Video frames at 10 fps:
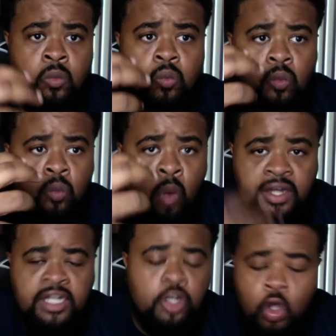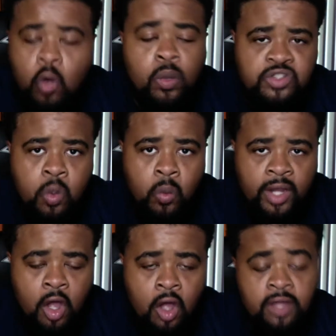wanting to know what's going
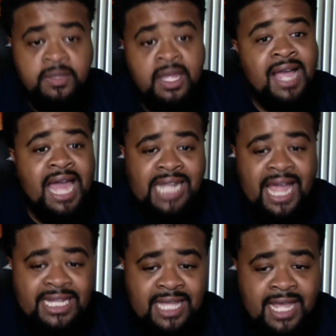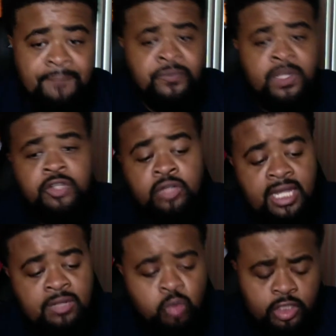on. I like that. You
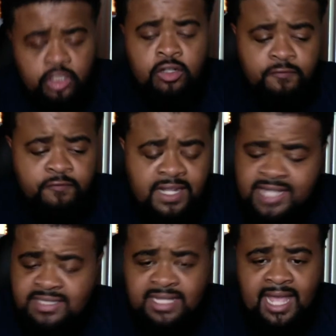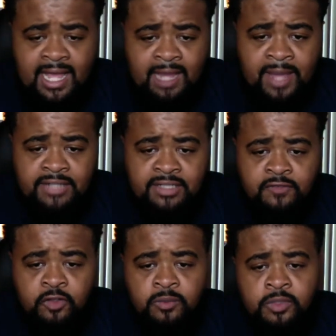get really good, fantastic acting
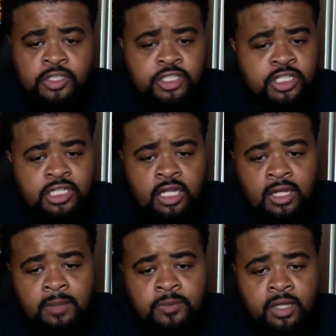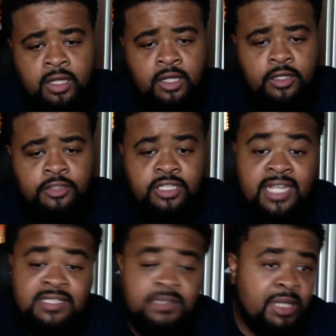from
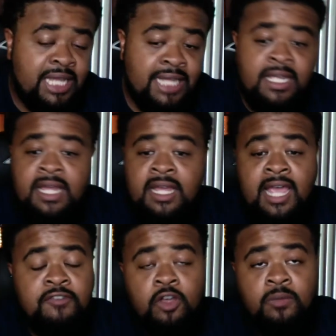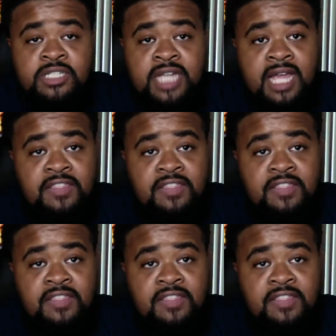Janae Smollett and from Jonathan